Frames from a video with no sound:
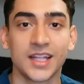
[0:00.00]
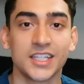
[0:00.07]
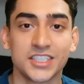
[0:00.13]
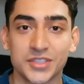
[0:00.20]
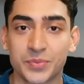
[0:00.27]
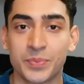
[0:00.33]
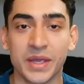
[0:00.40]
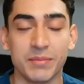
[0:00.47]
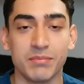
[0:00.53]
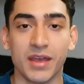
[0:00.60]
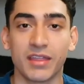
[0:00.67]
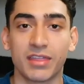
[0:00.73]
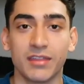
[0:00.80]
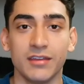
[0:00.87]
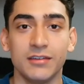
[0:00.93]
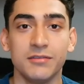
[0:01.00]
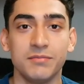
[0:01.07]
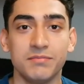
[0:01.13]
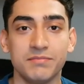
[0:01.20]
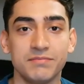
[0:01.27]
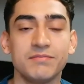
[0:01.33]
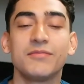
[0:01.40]
Spit method.
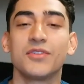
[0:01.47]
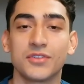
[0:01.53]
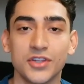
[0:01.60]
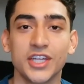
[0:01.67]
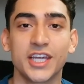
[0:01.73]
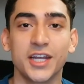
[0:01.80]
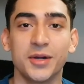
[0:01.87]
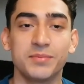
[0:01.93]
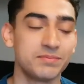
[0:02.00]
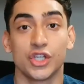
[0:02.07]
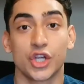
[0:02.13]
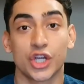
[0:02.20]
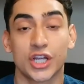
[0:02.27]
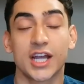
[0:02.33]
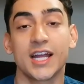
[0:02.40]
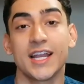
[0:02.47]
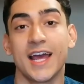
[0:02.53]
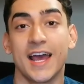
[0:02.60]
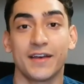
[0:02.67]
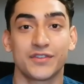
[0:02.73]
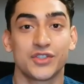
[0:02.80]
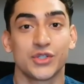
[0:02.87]
Look it up. You're gonna
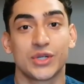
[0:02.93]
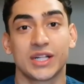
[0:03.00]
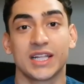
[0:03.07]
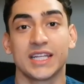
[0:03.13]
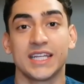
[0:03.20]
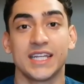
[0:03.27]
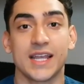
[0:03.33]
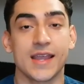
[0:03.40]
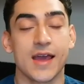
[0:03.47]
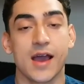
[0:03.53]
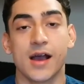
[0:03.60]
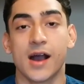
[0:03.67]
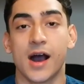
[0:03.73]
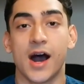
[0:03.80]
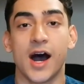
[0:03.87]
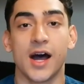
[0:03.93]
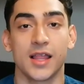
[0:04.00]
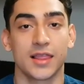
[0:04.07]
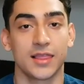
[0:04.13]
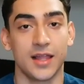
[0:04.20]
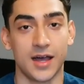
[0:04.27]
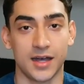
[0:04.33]
have to clean a
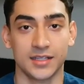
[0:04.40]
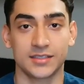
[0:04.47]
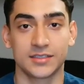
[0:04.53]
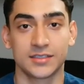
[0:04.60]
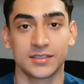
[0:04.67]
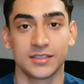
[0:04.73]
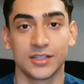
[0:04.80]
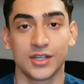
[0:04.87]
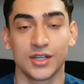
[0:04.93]
lot